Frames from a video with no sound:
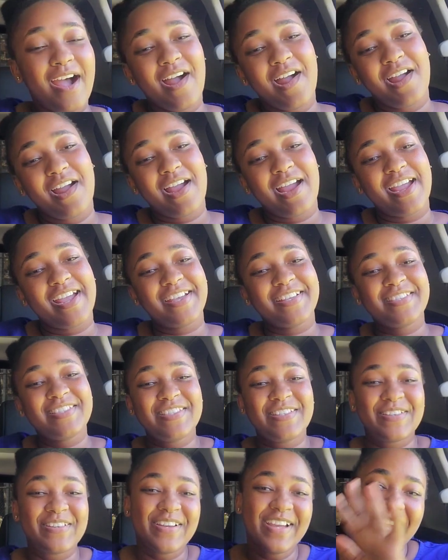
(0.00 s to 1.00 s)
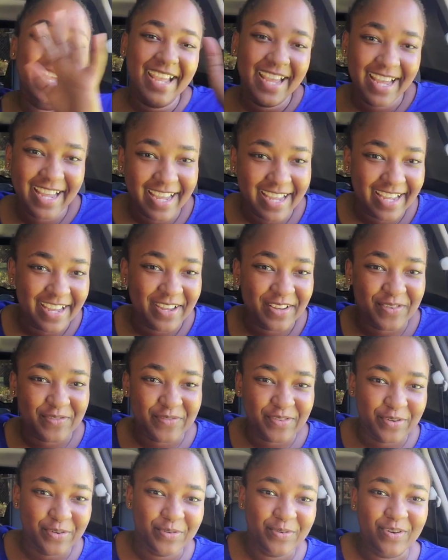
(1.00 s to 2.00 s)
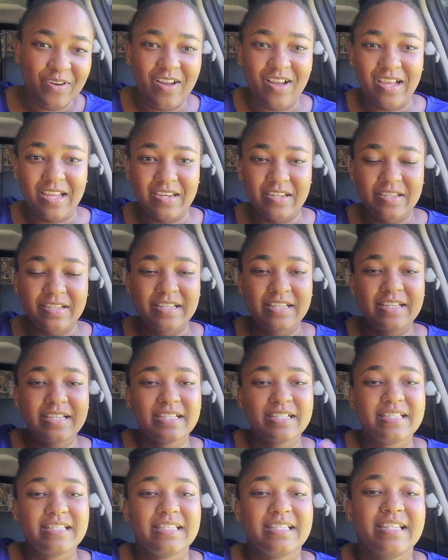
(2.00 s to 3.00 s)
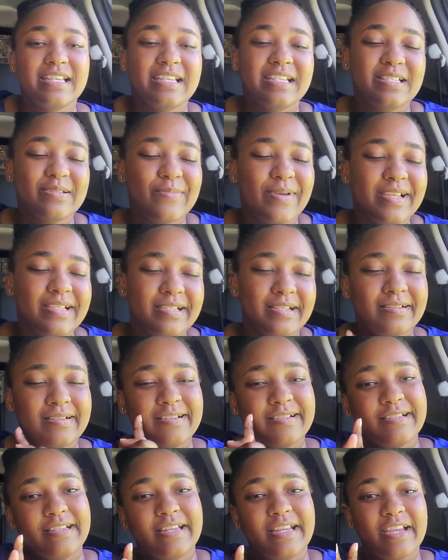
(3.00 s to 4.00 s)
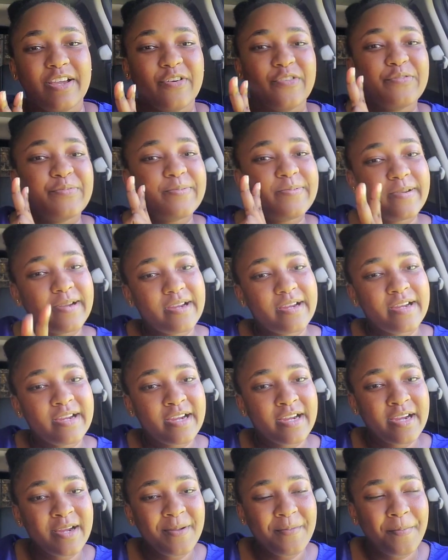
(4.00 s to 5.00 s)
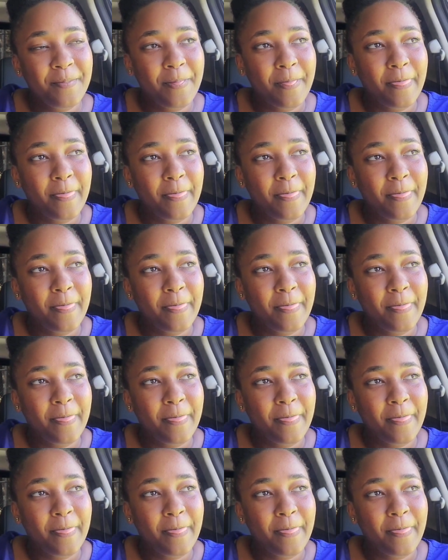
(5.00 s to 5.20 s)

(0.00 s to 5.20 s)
Alright, so hey everyone. Today is my second day of prayer.